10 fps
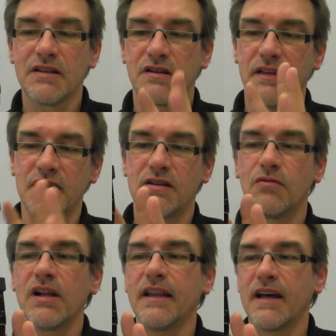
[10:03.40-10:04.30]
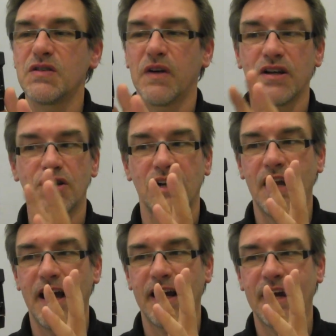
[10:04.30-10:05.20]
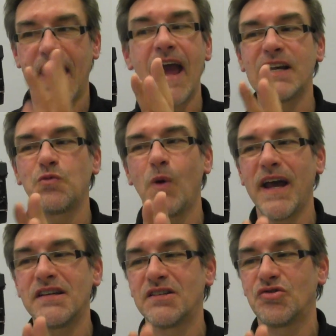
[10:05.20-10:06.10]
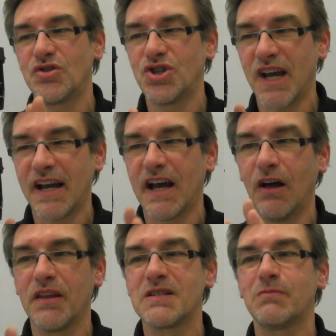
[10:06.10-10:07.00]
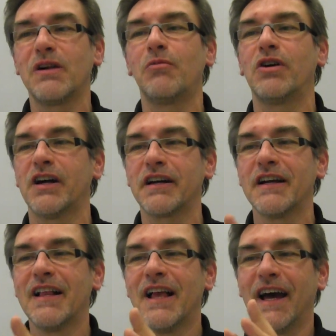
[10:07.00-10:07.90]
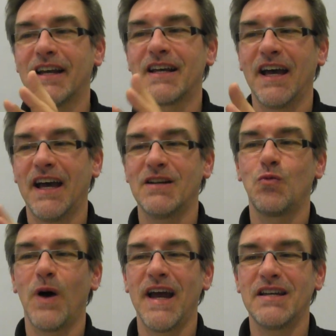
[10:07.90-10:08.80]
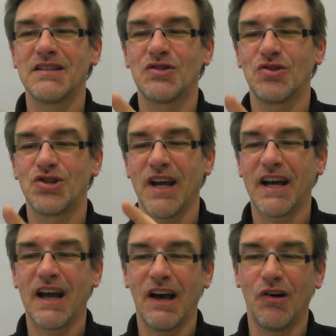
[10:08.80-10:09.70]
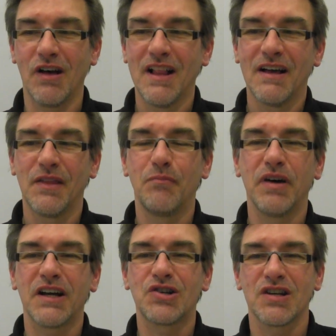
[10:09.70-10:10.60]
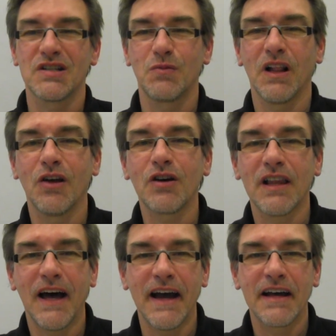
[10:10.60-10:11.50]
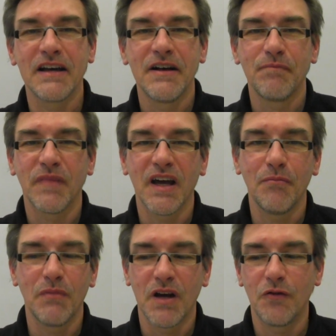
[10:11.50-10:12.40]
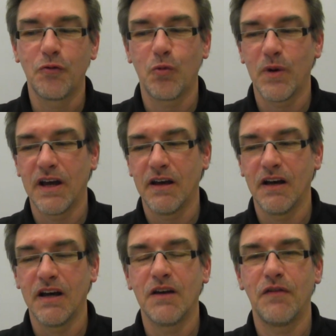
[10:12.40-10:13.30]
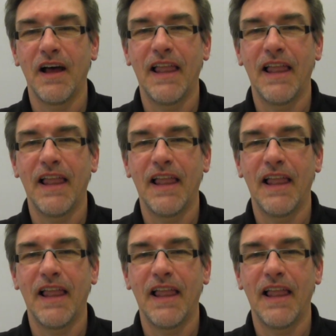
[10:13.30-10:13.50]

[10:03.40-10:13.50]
So that's a real nice function, and I can't wait to check how this will work, and can't wait to check how the pictures will look like if